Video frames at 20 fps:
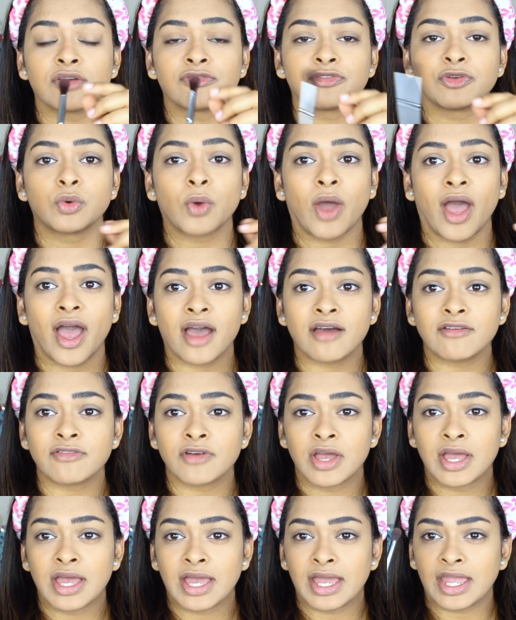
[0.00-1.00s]
If you have
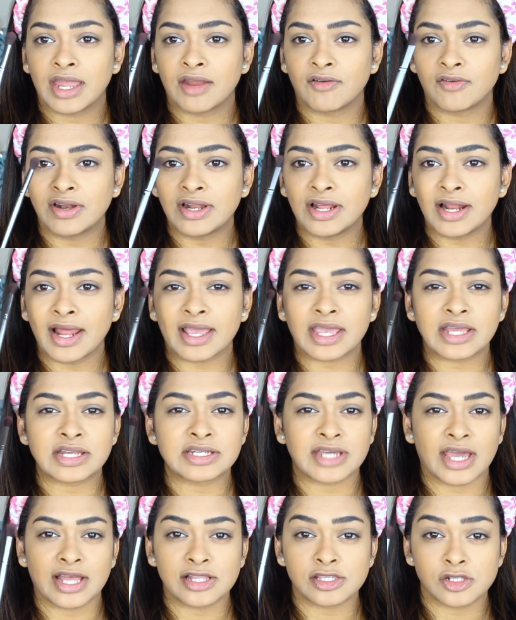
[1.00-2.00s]
a really like
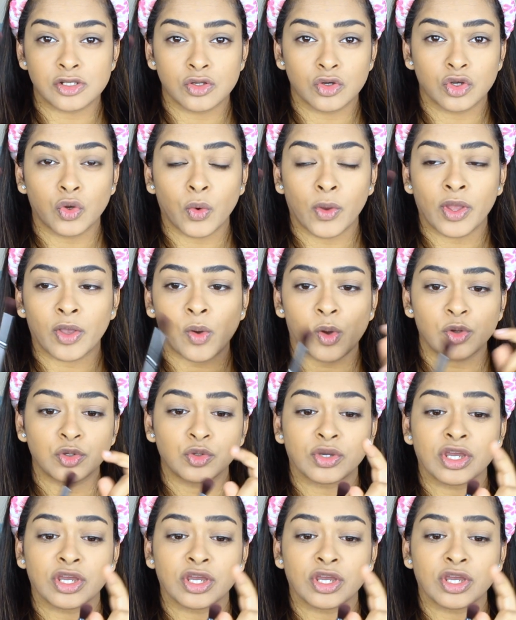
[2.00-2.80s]
intense look going on,